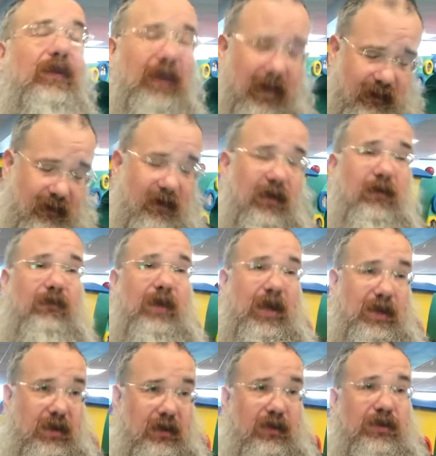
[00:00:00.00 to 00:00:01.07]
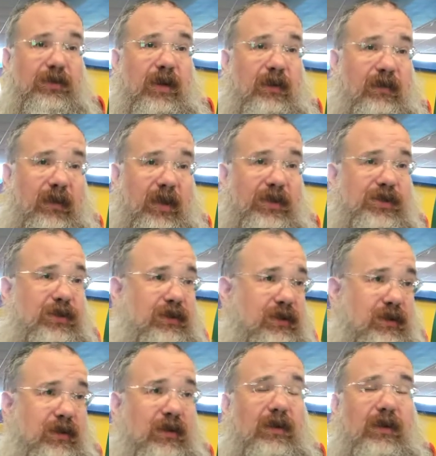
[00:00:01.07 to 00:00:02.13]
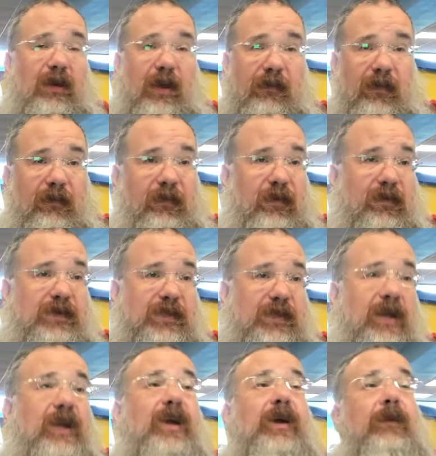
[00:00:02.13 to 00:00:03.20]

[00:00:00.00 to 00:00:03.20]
That's the regular translation of the verse.